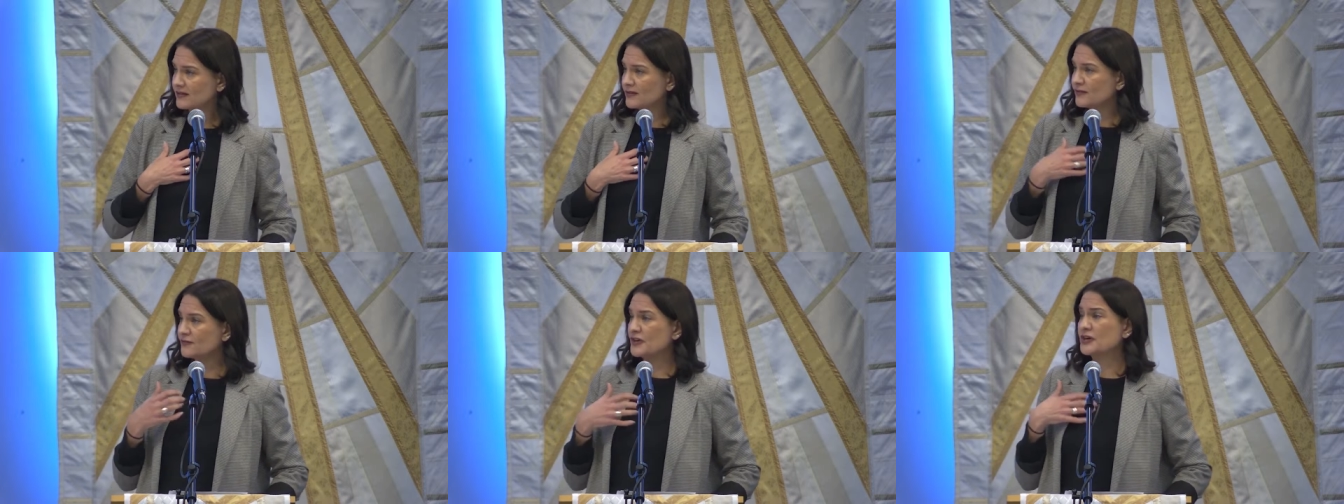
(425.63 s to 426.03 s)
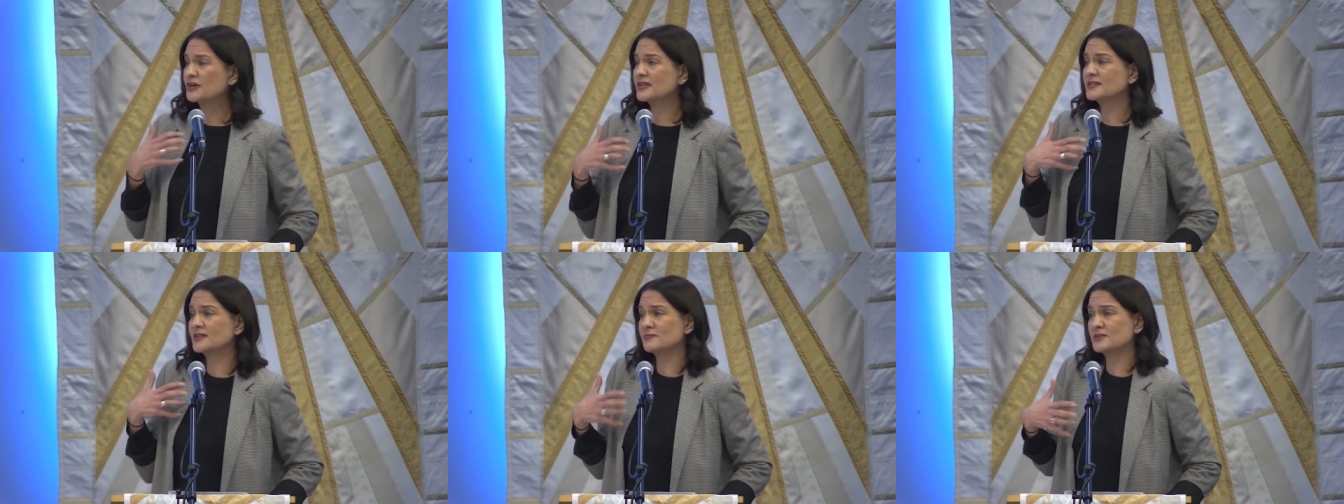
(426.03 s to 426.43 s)
fear
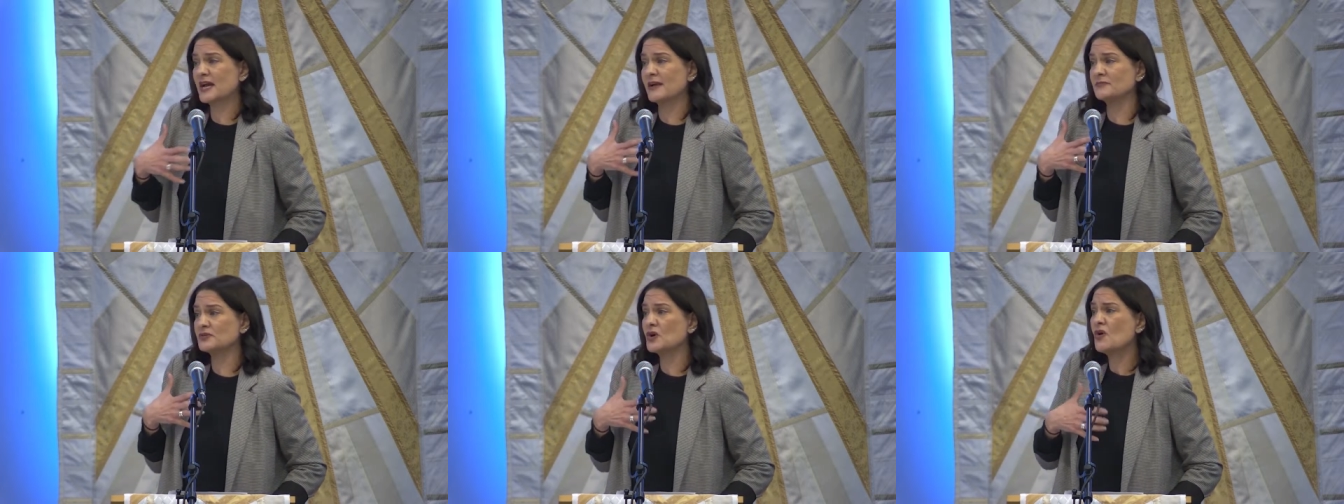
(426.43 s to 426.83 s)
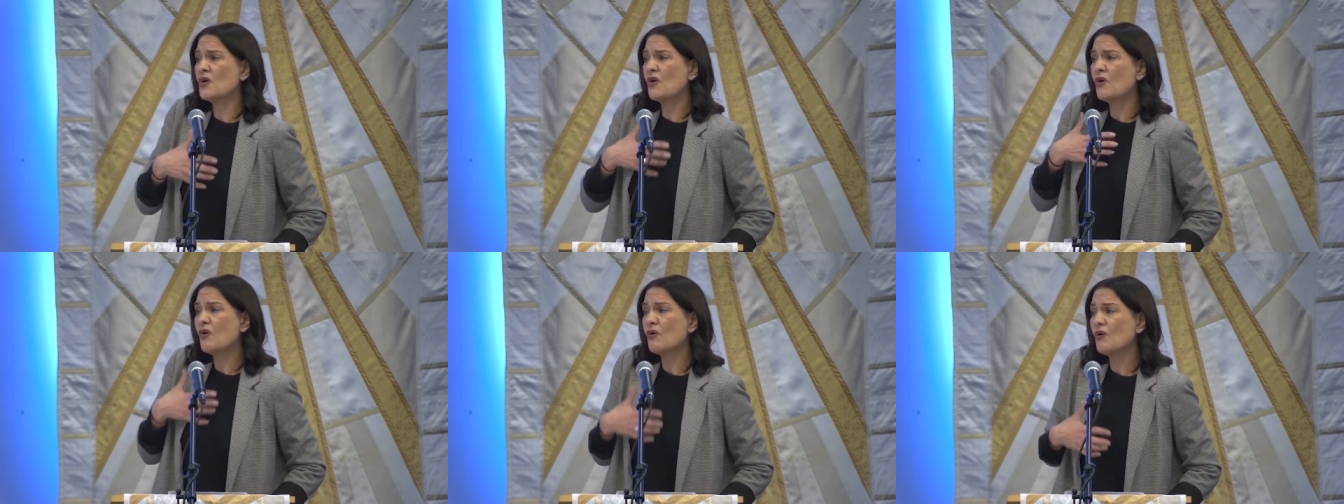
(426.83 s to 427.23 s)
can sometimes
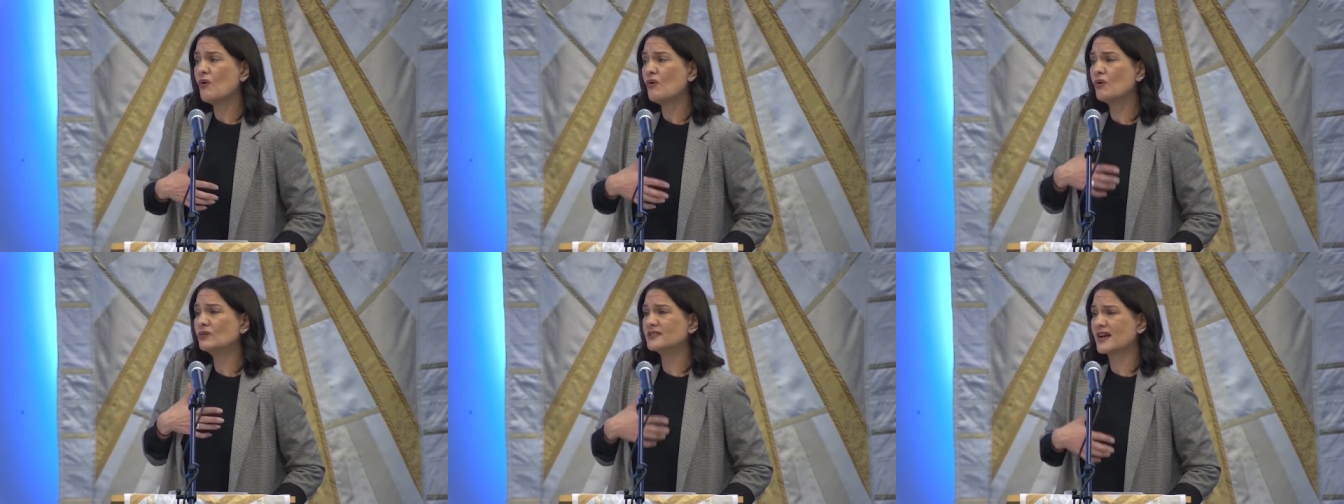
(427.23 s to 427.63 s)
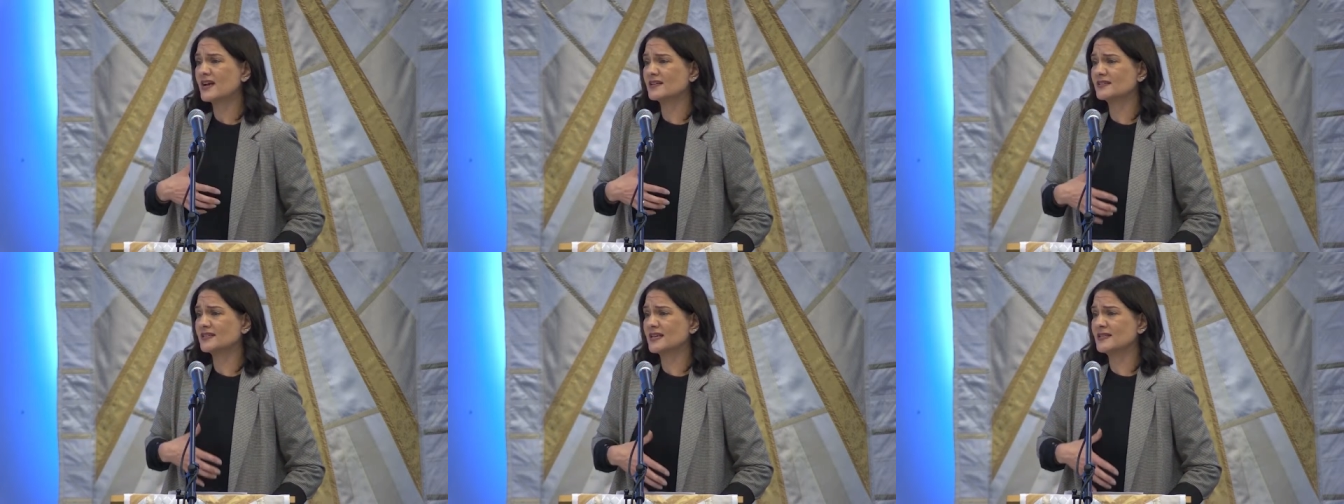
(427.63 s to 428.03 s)
hold
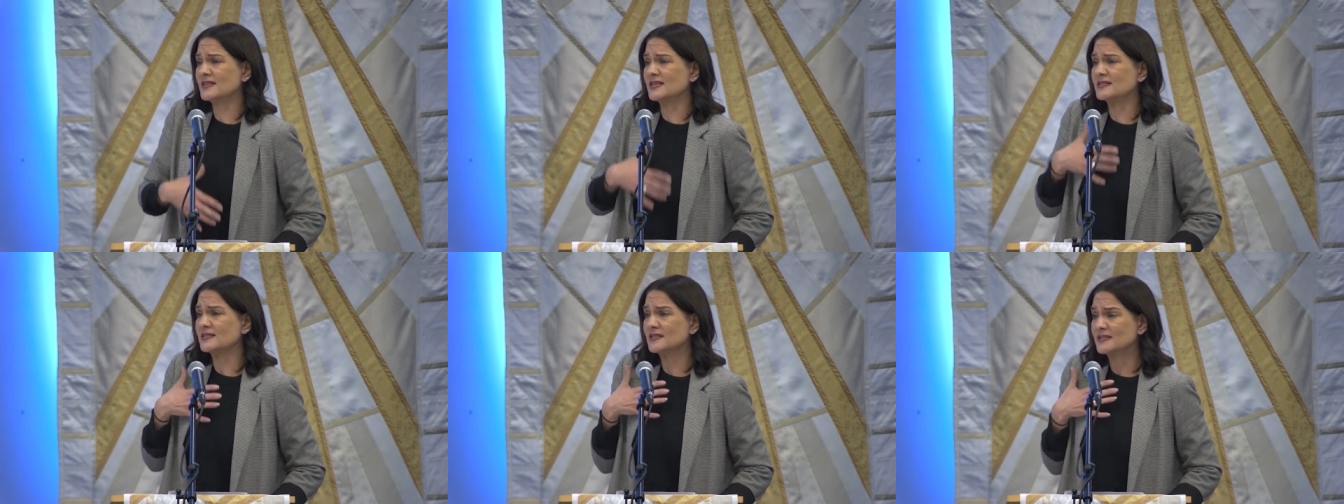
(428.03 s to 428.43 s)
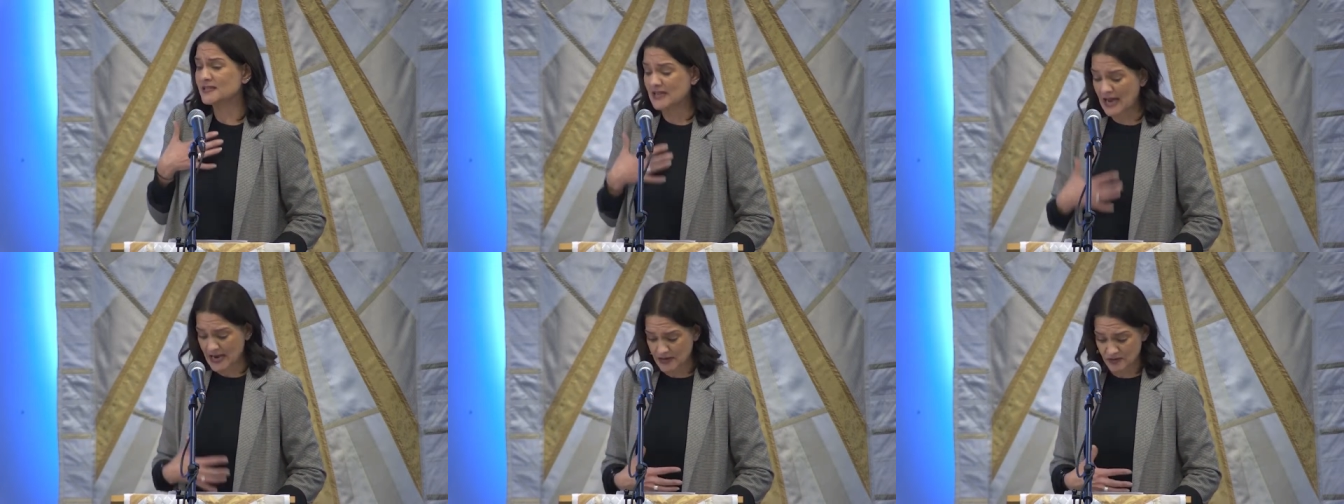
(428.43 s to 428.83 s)
us in these
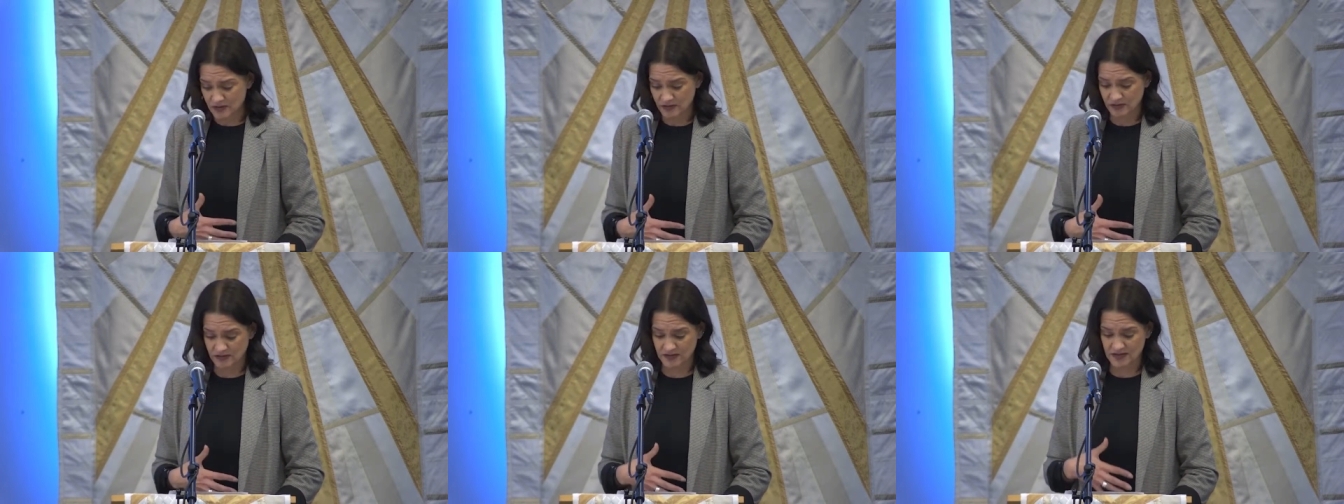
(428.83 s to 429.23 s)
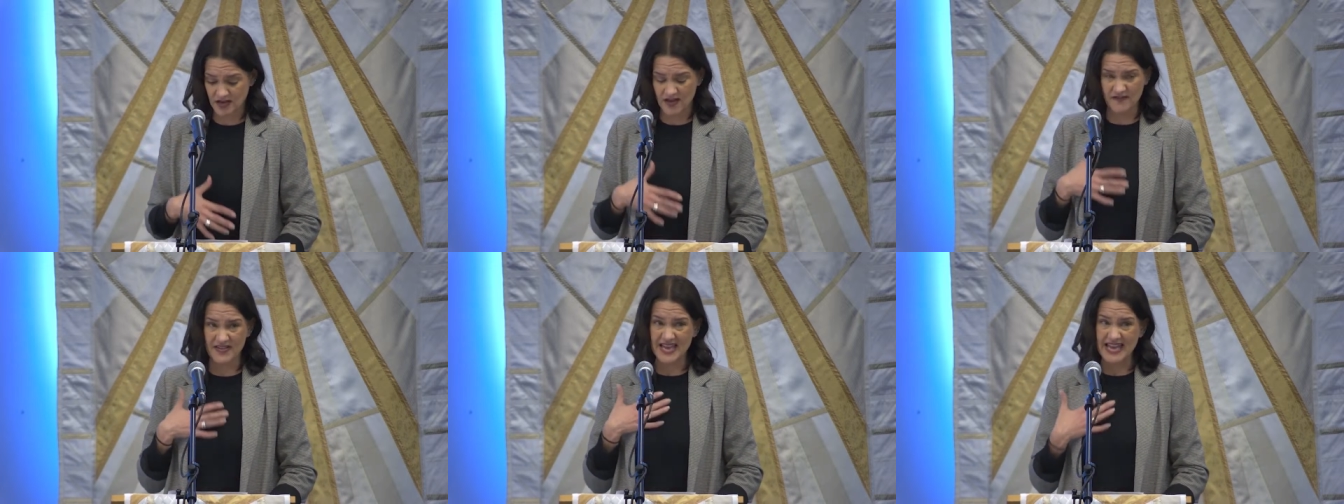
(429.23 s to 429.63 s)
cycles of